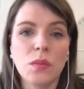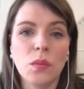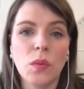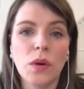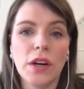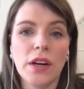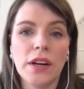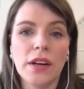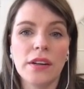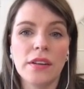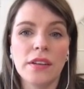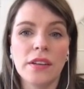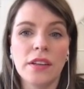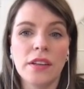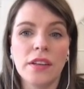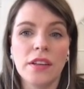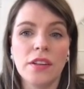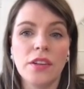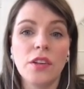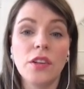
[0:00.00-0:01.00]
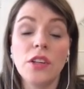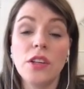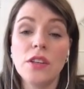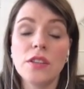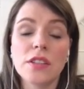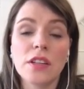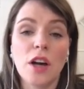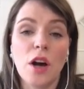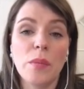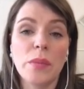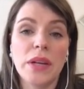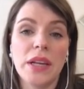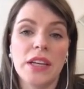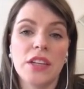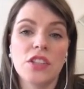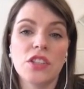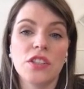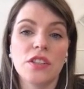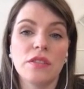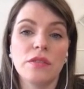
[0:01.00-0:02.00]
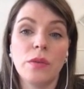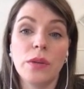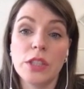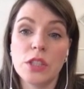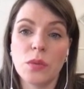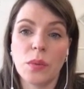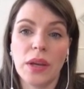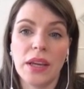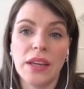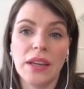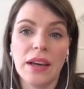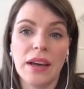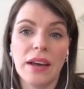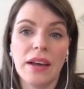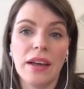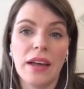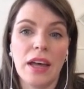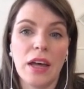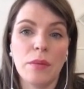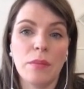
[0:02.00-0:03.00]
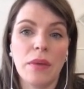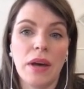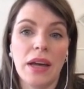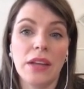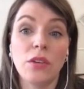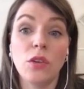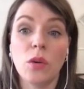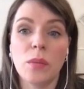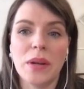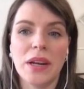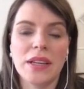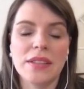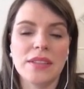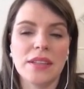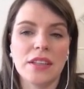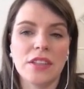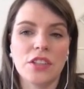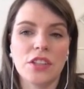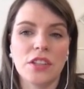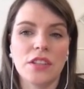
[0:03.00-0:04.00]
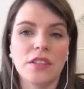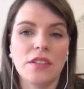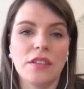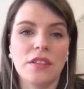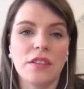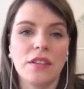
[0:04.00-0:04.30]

we're going to use a combination of windowing um, and normalization.